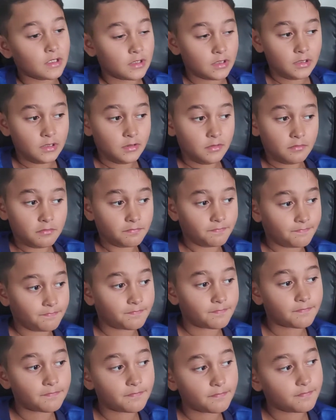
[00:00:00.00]
can you make
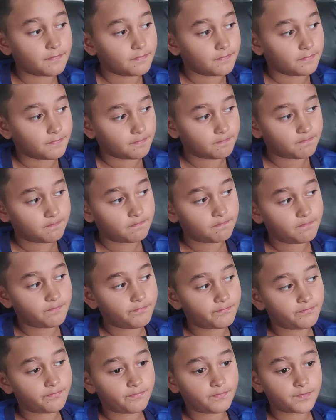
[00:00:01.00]
him choose
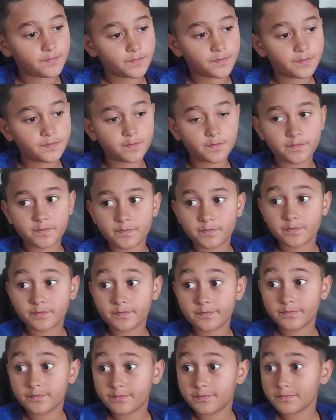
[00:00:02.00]
between two different
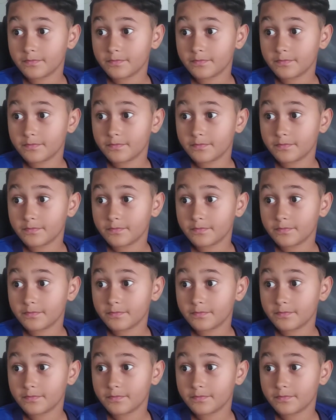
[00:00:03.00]
things?